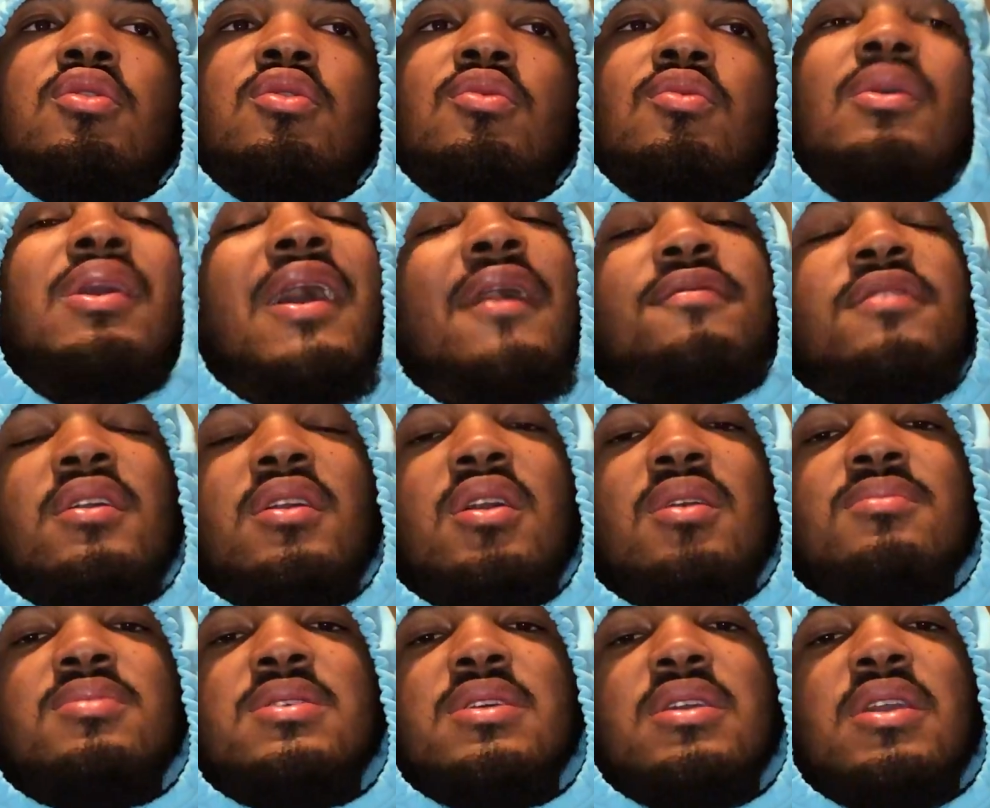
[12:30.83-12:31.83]
we have to
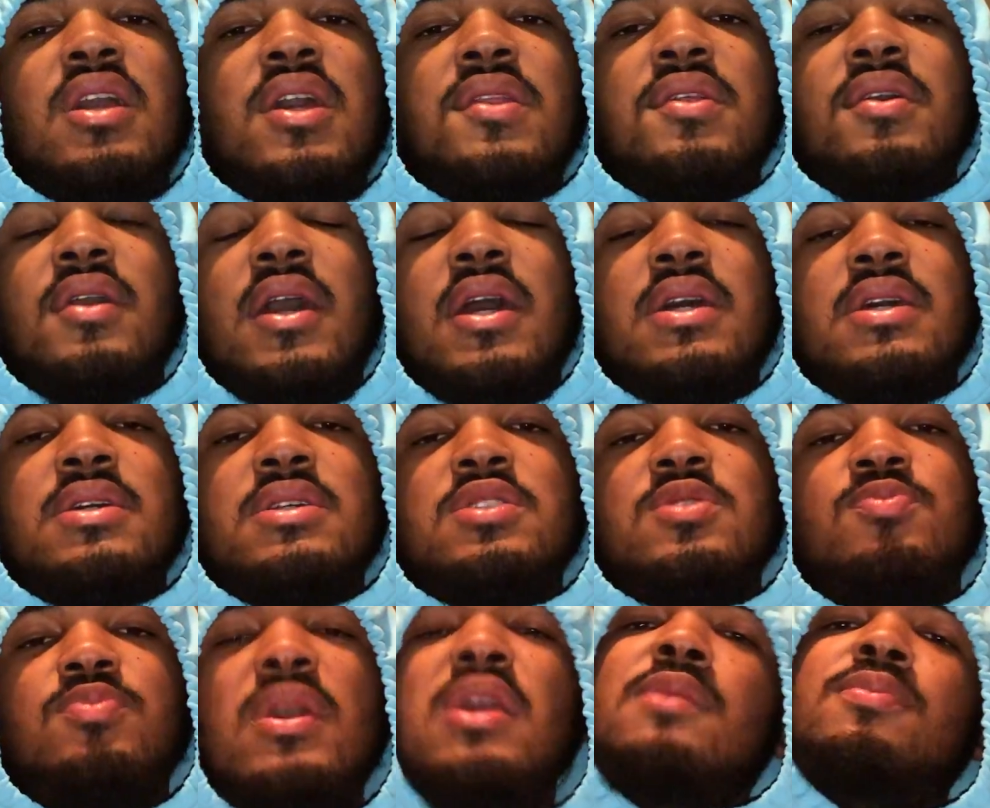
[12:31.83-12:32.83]
come together as
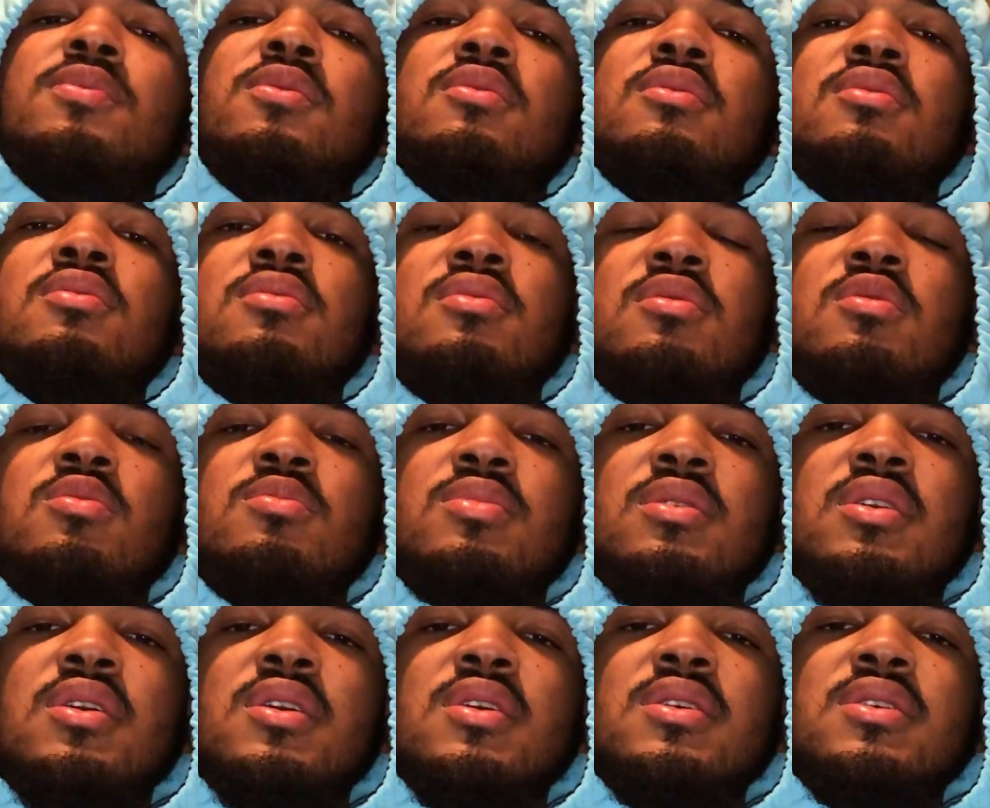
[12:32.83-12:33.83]
people,
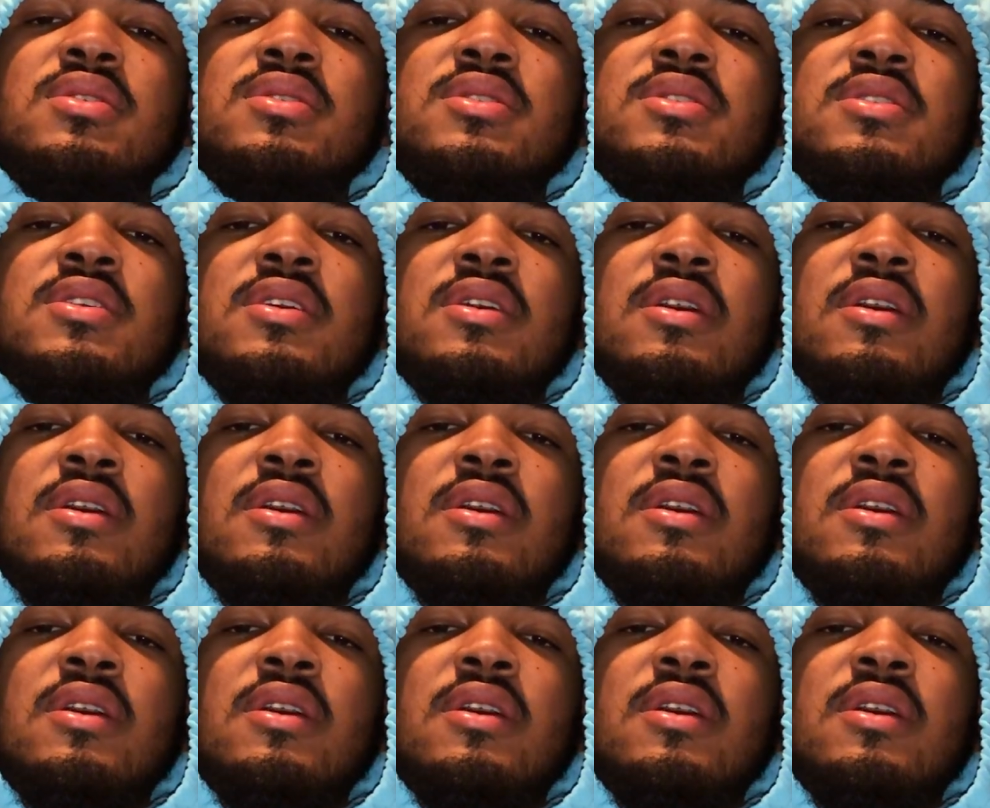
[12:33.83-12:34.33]
because